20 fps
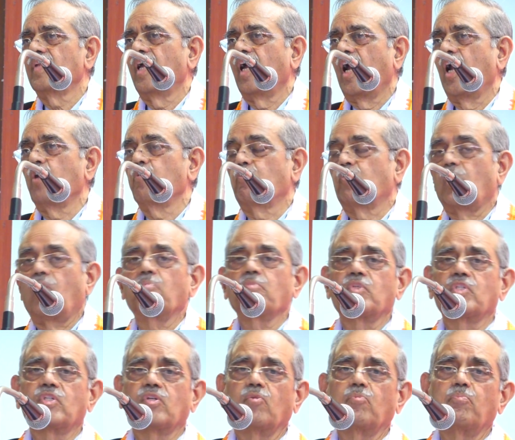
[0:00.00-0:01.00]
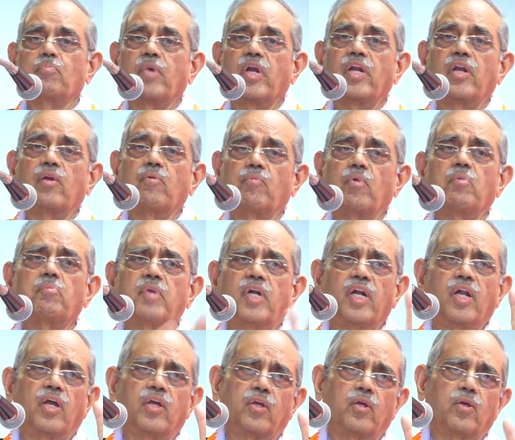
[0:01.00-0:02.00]
and promise of men and
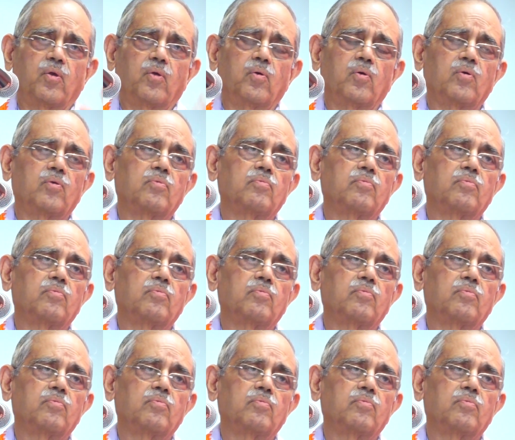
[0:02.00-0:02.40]
women like you